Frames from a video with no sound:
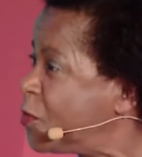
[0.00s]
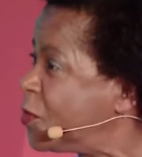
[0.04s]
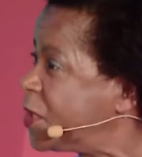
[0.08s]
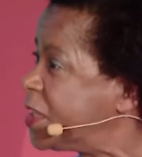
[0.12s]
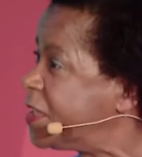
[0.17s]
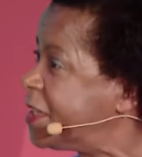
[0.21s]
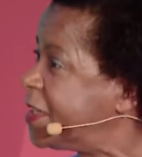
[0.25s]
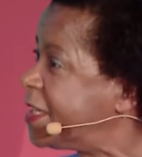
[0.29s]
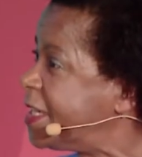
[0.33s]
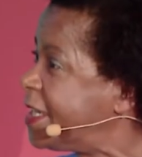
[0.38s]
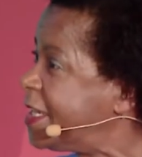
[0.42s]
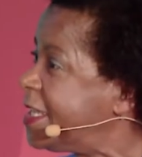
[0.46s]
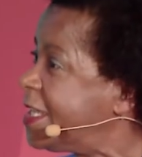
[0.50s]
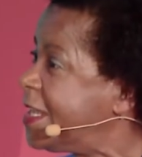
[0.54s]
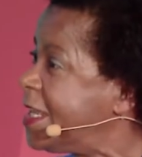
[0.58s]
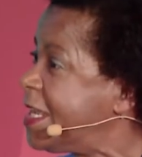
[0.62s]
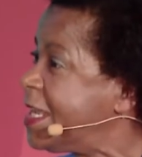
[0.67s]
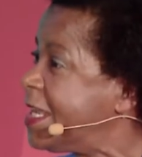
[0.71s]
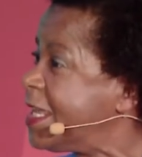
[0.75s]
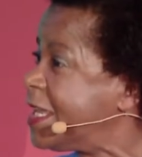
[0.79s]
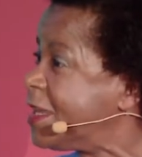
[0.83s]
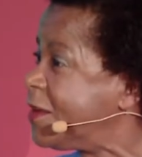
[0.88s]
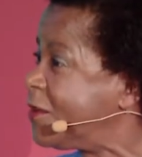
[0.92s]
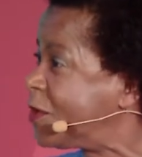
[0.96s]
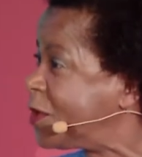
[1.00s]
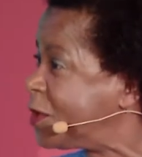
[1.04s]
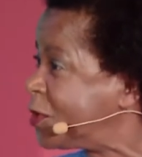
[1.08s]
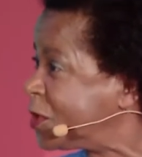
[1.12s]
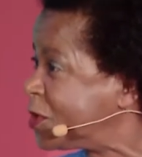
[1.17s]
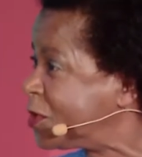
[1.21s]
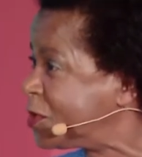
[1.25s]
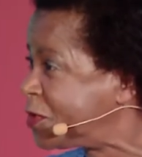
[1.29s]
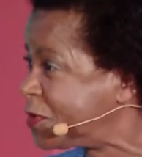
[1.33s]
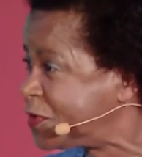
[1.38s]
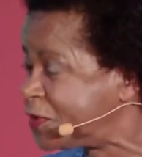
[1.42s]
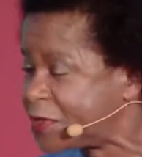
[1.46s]
when they leave our
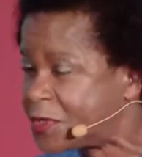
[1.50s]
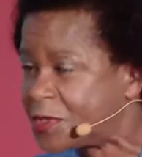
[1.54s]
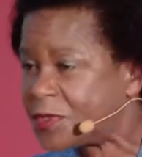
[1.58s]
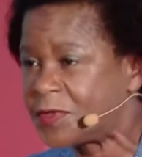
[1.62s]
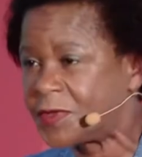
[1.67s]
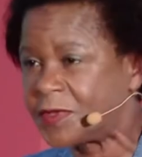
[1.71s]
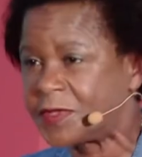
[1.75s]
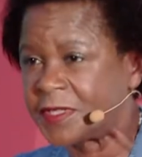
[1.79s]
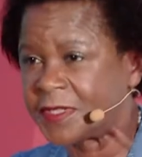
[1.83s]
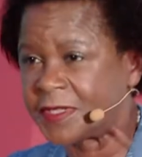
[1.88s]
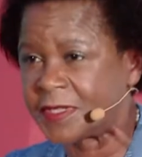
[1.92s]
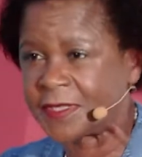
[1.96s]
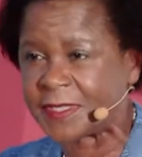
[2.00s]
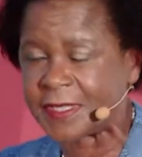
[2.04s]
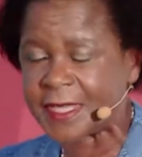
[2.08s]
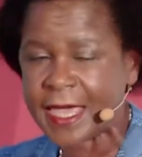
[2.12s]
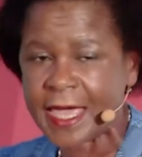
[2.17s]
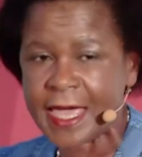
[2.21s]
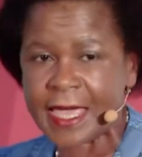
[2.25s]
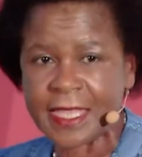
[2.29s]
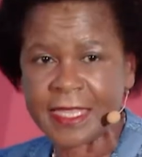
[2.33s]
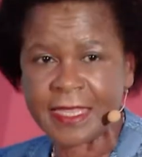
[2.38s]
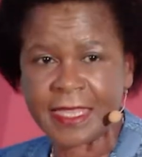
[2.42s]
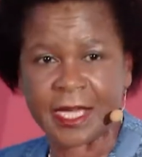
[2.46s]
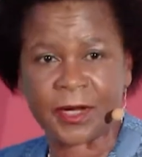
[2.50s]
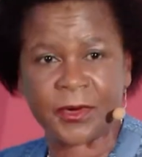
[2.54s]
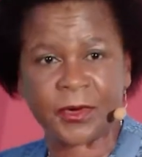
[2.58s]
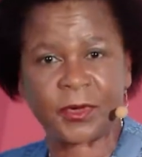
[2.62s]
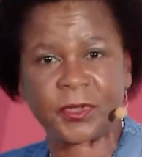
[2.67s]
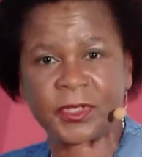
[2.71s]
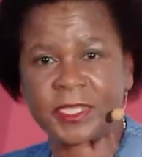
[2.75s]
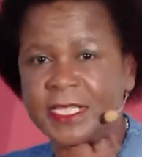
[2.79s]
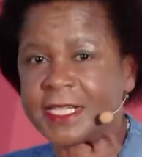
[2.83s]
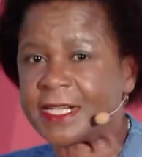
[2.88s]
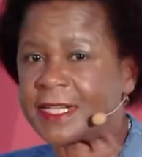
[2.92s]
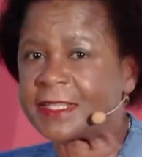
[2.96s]
universities, they're
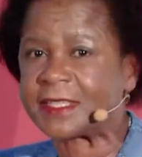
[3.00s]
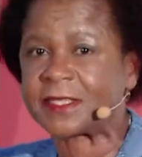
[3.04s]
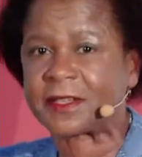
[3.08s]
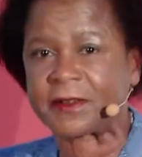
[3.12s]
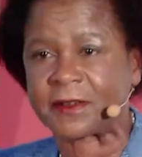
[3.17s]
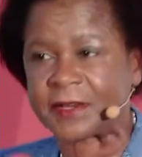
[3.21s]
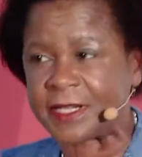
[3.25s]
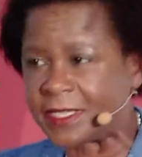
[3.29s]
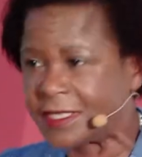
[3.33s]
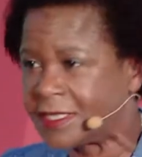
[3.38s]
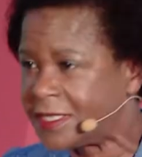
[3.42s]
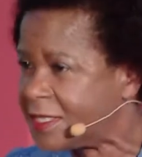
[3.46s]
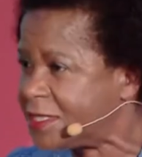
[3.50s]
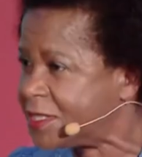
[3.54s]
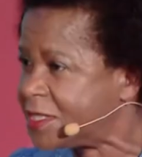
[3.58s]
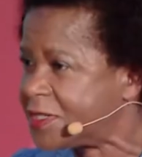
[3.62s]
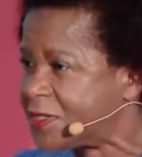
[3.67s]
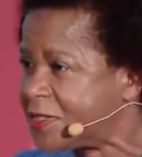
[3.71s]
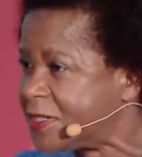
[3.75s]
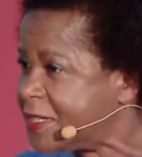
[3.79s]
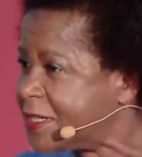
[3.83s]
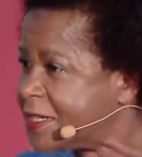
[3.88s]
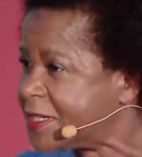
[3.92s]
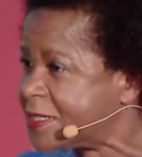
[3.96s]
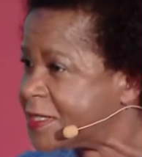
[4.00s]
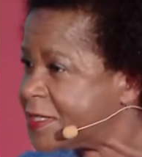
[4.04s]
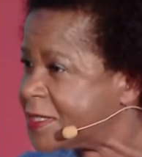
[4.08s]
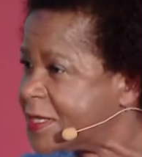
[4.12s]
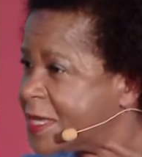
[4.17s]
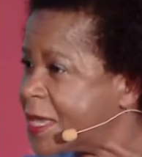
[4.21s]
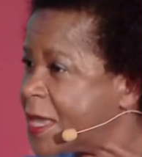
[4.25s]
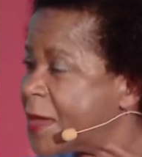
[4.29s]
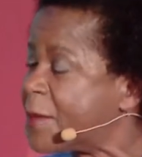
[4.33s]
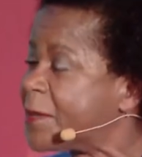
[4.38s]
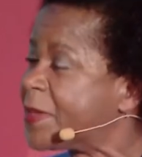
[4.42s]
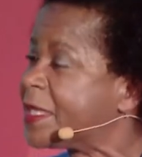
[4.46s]
not just great engineers,
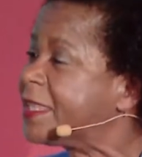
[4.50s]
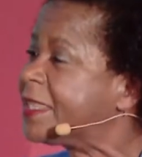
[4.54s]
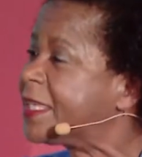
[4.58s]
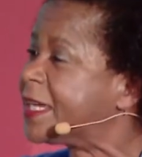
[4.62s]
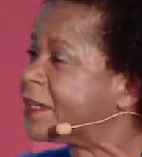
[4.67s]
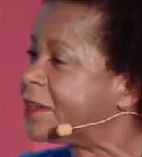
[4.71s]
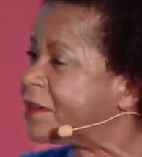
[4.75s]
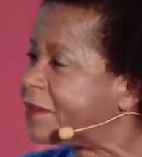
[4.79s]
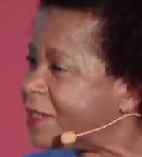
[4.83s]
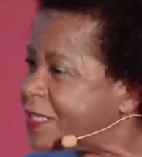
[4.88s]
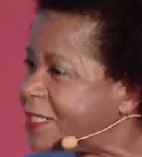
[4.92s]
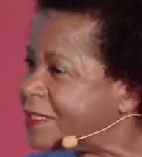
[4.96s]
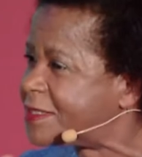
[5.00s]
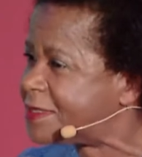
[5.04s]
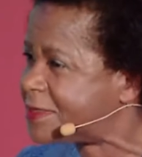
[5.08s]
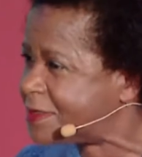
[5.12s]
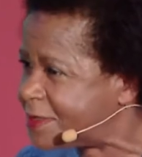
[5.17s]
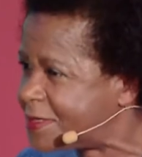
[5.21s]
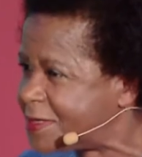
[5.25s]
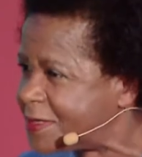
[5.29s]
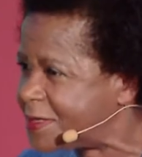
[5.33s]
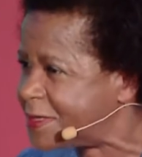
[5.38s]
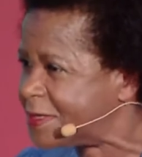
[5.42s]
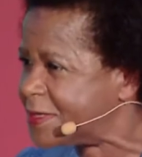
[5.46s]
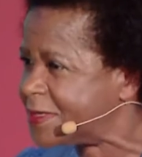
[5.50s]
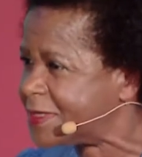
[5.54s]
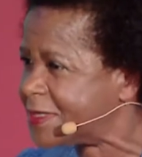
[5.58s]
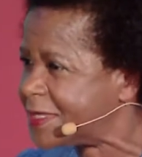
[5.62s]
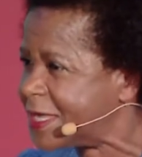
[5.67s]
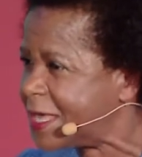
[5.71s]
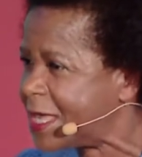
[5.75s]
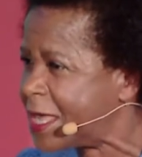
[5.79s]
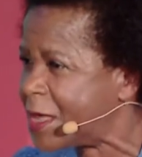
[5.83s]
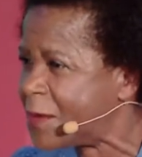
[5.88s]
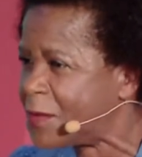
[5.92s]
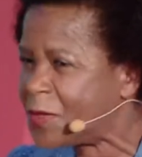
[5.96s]
but they're great citizens.
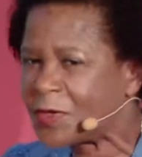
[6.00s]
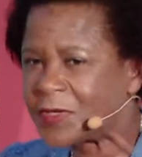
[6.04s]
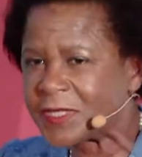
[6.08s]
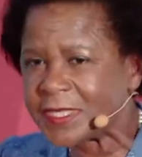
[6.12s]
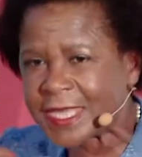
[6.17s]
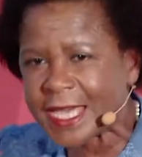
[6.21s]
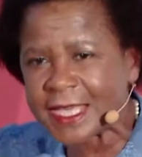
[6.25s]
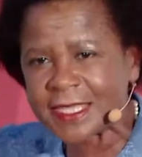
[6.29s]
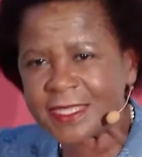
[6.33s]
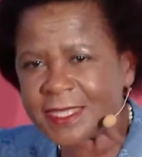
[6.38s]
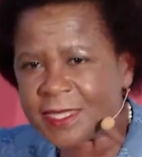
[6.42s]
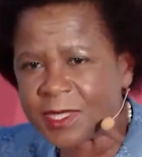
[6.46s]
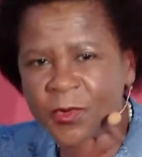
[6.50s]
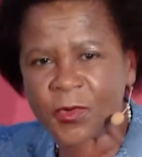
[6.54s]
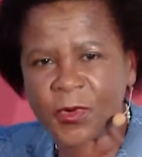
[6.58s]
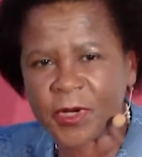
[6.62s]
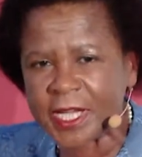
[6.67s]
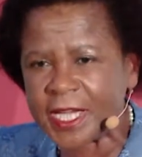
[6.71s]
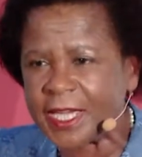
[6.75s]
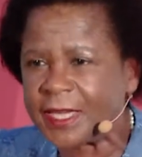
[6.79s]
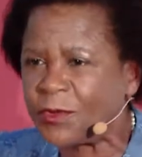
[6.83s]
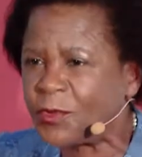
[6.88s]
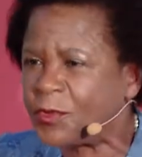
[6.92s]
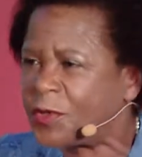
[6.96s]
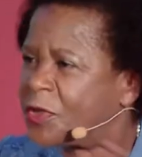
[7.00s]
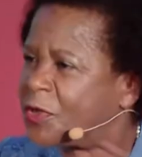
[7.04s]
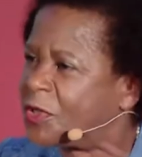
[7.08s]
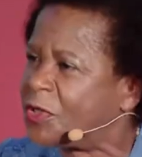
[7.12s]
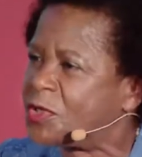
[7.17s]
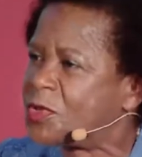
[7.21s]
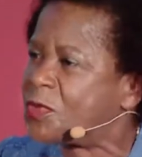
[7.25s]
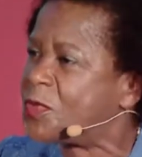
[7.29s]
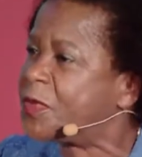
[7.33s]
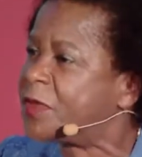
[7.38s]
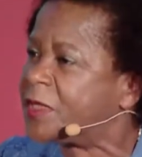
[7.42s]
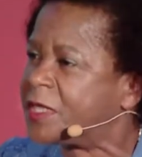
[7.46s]
Because that's the way we're going
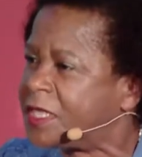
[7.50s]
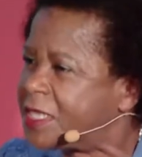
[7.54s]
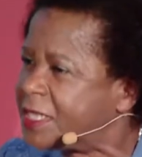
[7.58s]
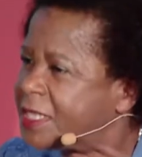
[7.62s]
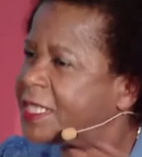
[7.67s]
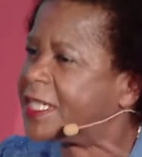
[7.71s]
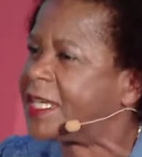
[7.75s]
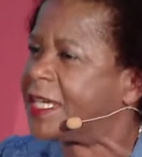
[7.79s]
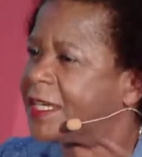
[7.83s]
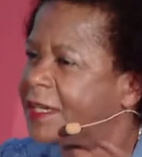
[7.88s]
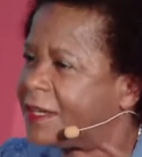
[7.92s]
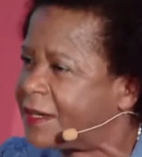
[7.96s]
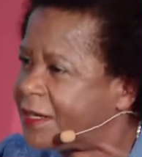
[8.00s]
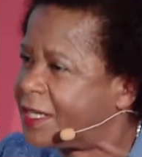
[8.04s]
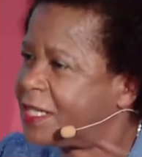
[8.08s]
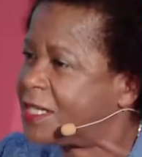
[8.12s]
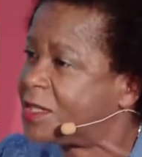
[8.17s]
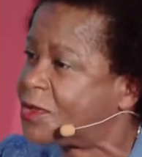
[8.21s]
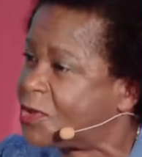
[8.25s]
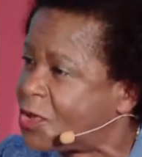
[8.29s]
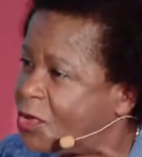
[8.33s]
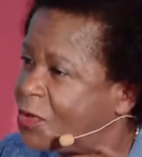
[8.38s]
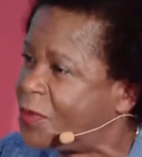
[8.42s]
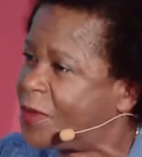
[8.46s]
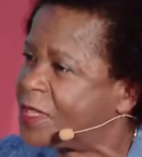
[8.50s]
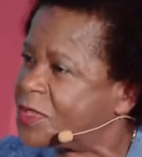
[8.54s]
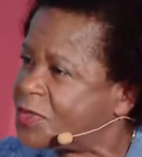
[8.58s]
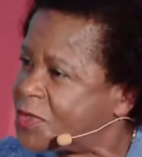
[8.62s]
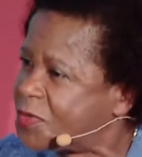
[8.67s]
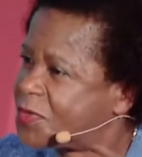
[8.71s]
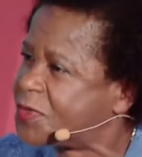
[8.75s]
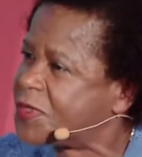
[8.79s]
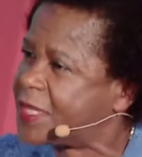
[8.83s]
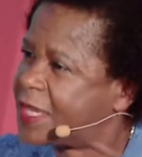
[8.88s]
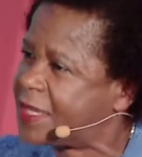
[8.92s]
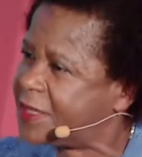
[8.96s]
to build a great global
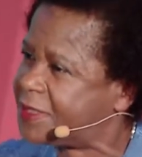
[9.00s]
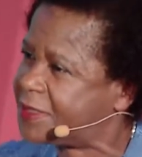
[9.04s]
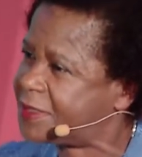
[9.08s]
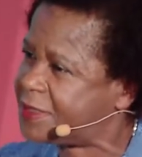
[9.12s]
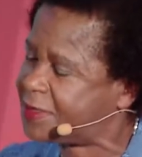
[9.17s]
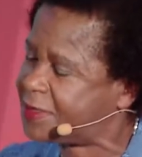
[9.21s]
society.